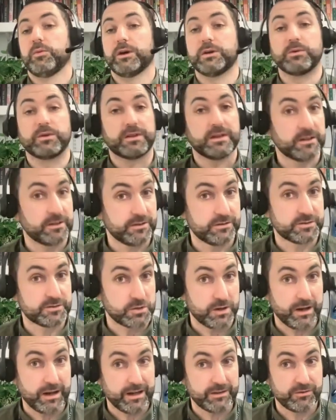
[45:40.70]
when we think of
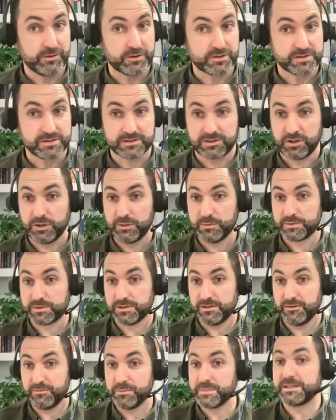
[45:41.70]
drivers in
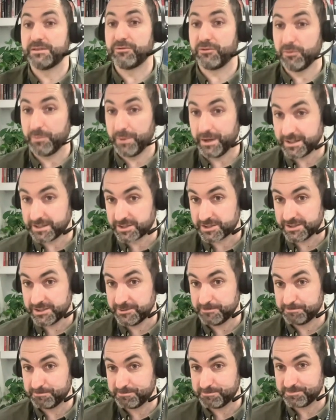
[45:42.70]
terms of
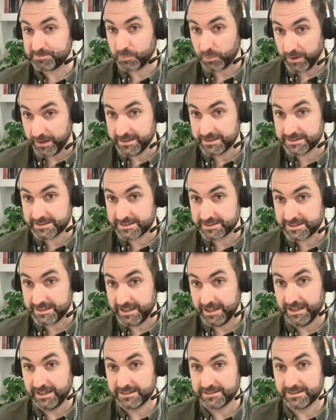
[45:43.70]
misinformation, right,
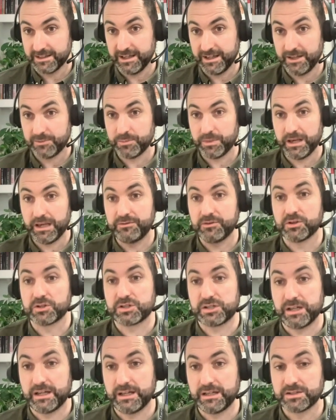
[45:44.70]
and behavior
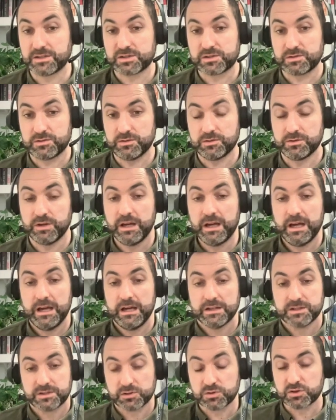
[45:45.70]
change through
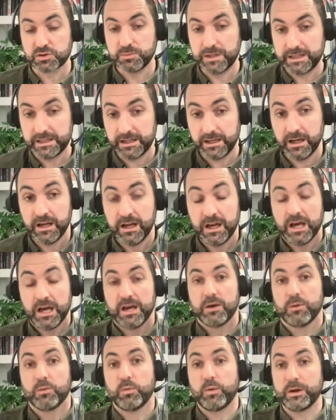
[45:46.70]
social media,
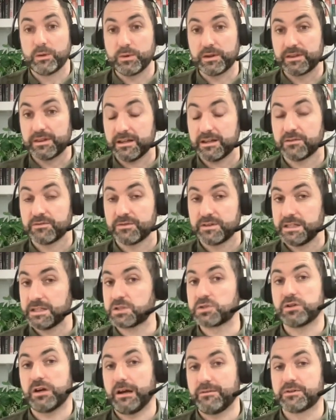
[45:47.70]
when we think of
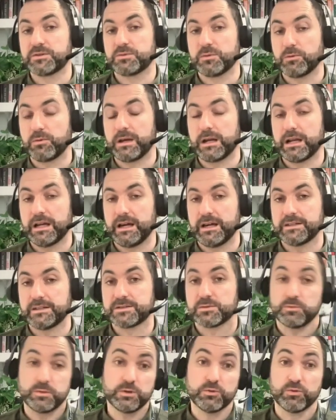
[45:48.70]
these drivers, we
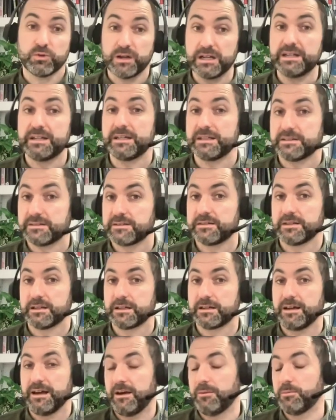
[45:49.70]
realize we really need to
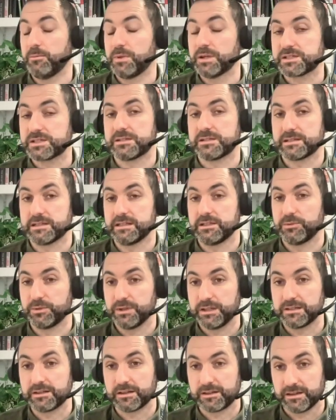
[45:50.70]
think ambitiously. We
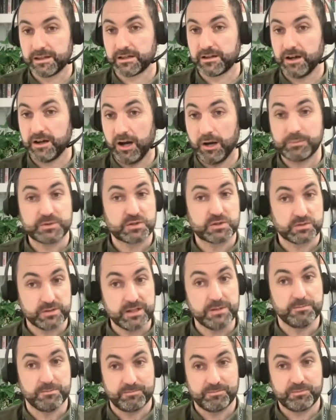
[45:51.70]
need to think
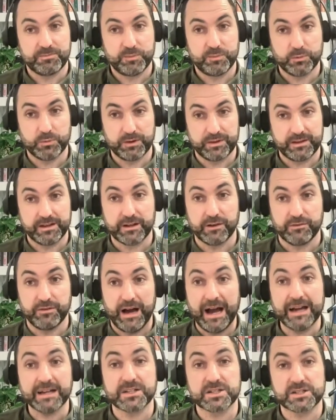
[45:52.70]
upstream. When we think of
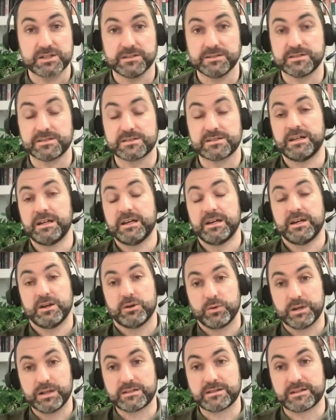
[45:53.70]
actions,
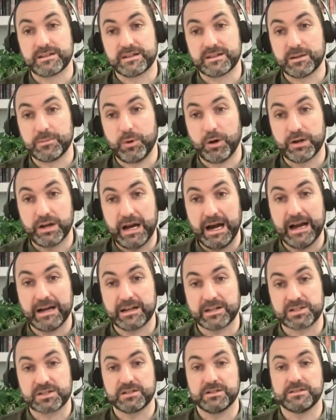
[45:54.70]
we need to think about
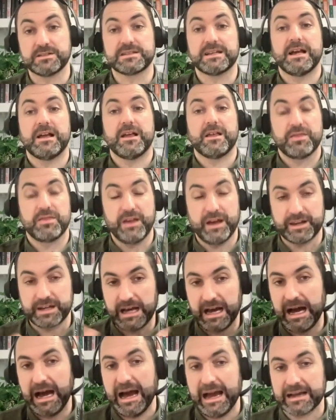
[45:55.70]
actions that
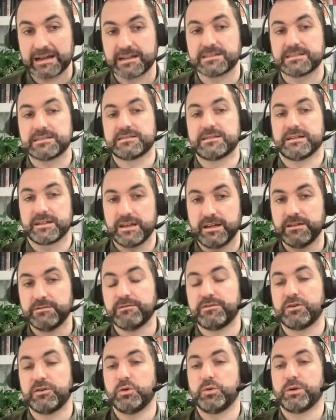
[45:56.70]

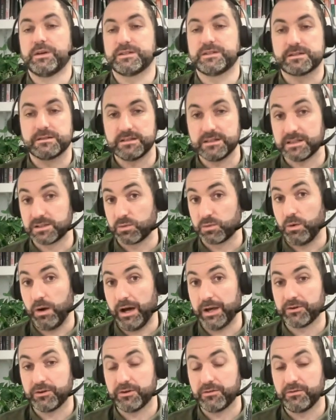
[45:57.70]
influence these
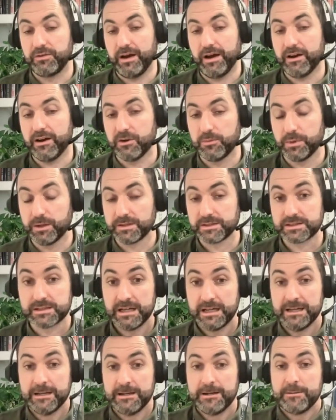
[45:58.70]
wider environments.
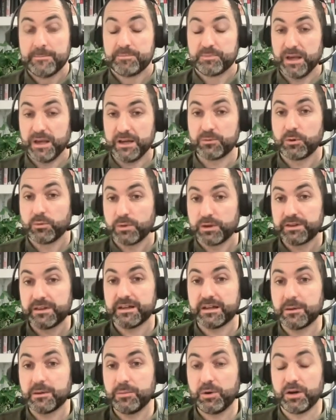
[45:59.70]
And when we
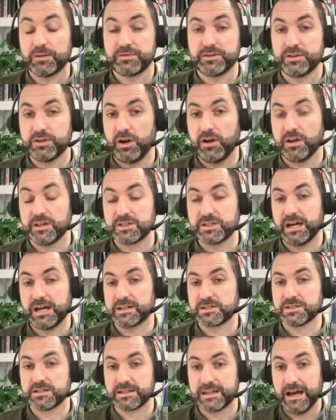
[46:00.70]
think about the knowledge
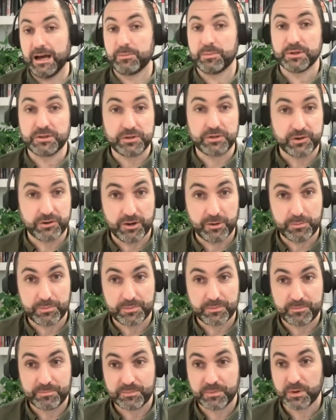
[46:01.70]
action gap in Europe,
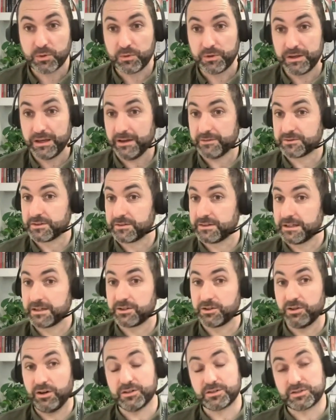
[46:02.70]
we have to
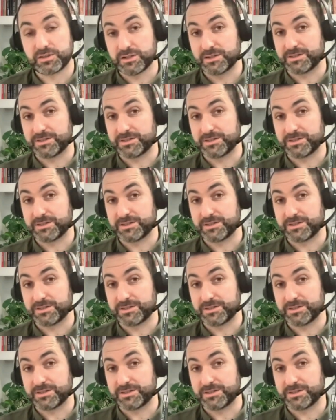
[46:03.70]
think not